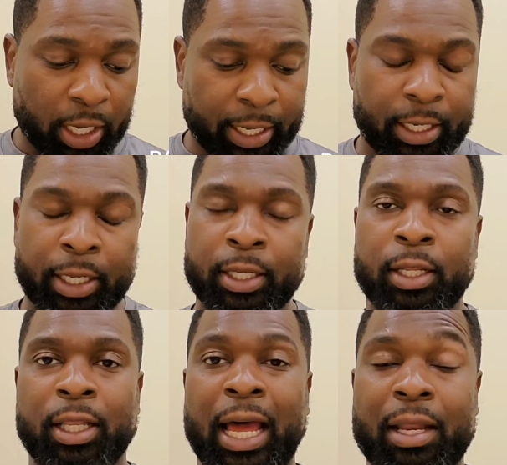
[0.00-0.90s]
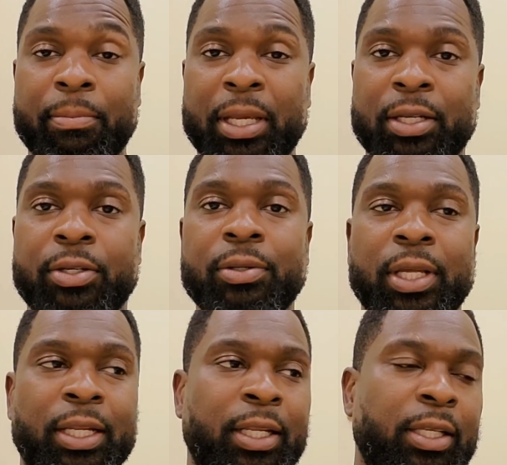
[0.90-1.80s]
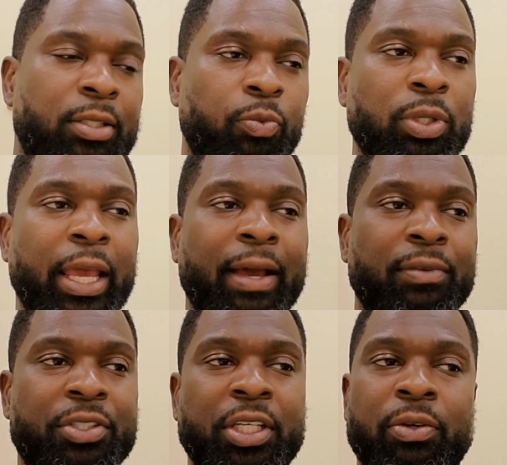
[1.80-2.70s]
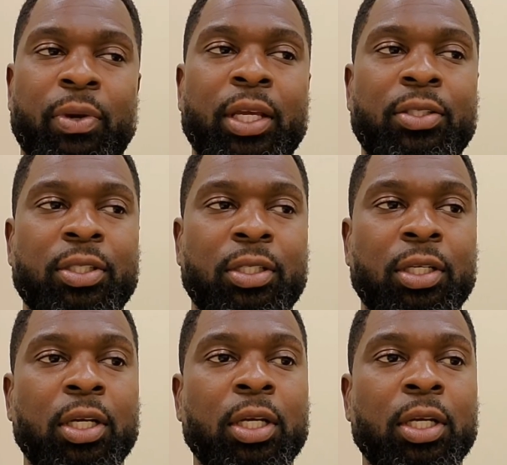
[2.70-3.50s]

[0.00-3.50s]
and a lot of men do that, and we have a generation